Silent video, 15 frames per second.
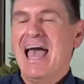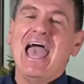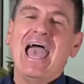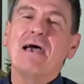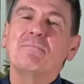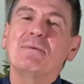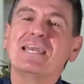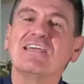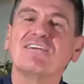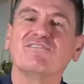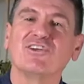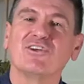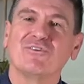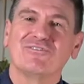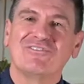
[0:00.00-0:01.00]
How many of
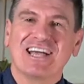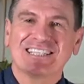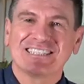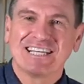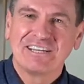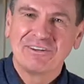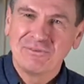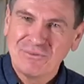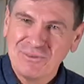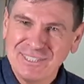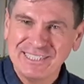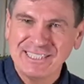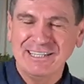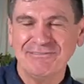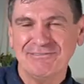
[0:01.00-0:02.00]
you have actually
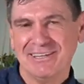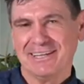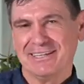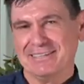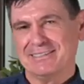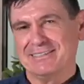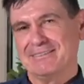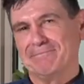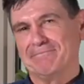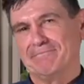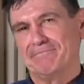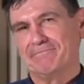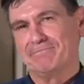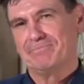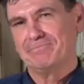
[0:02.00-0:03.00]
received letters?
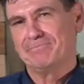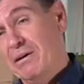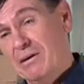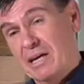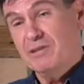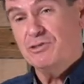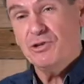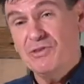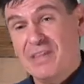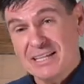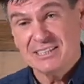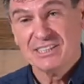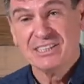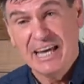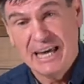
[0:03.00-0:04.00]
In
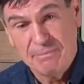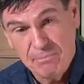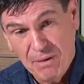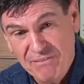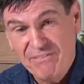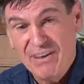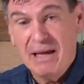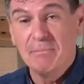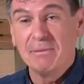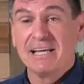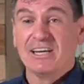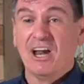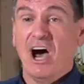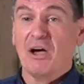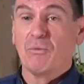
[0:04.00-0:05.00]
2010, my family
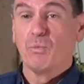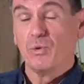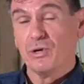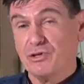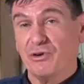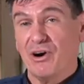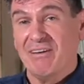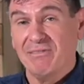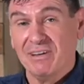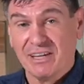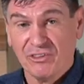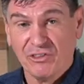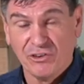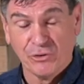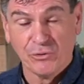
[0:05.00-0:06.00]
and I were
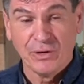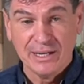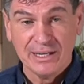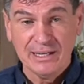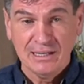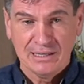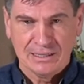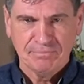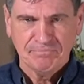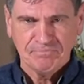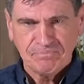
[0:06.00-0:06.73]
traveling through Italy.